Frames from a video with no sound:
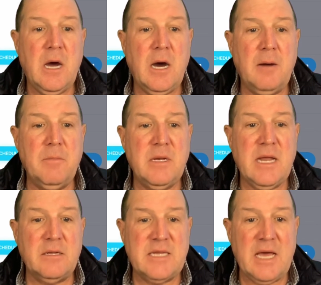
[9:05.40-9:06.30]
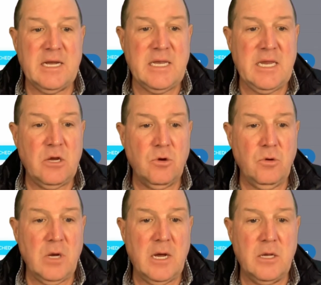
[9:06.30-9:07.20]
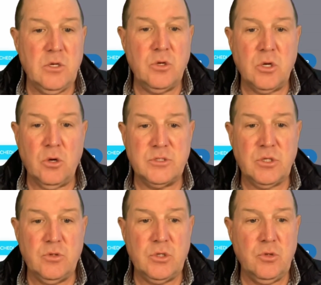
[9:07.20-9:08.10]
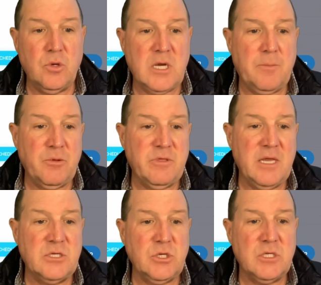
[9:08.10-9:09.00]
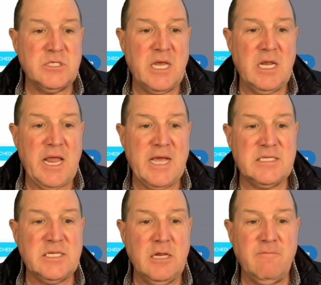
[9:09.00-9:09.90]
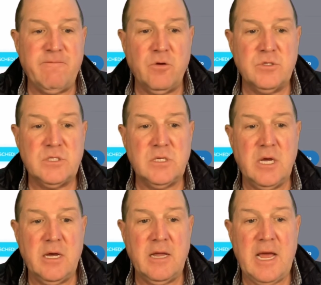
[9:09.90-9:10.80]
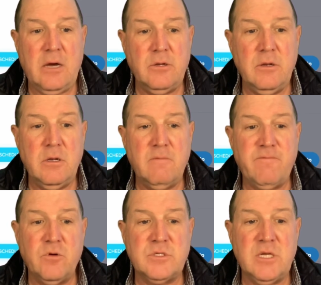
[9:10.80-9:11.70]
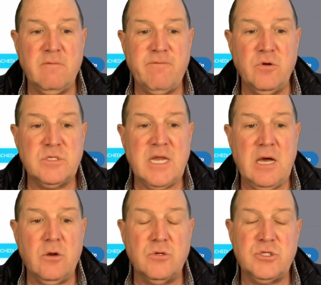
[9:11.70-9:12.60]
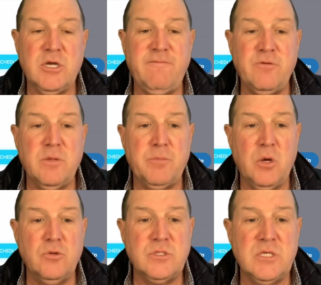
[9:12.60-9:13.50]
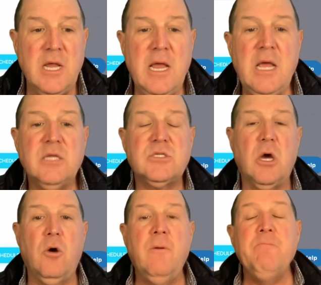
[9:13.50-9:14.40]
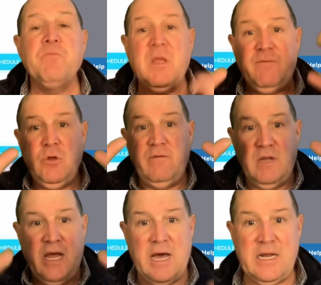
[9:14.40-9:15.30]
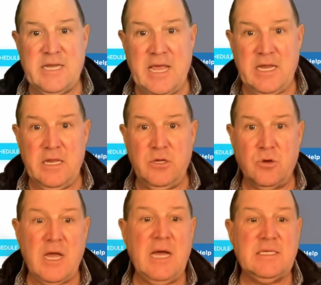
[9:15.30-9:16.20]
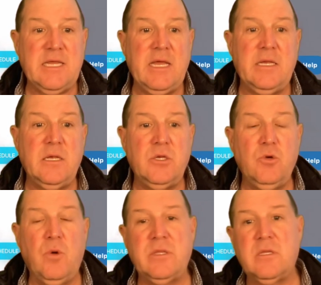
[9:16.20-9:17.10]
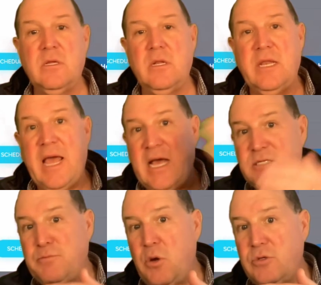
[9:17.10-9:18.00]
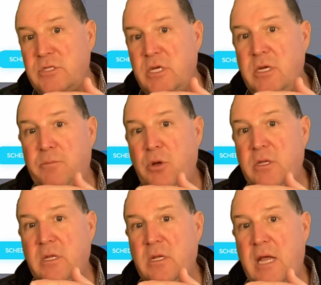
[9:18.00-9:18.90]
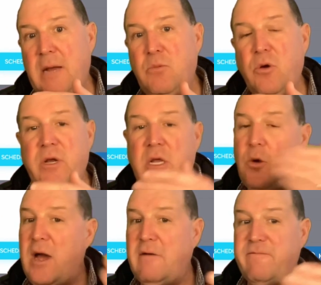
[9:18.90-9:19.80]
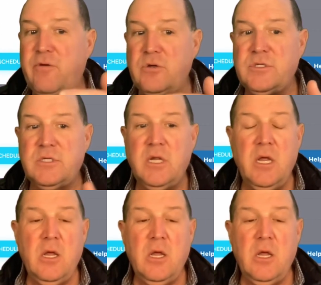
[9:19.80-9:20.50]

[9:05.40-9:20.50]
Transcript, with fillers: Now down in here, you could also do a couple things. You could say last in, first out, first in, first out, or shuffle the posts. So if you have a lot of data in your content, do you want the last post that you put in the library to go out first,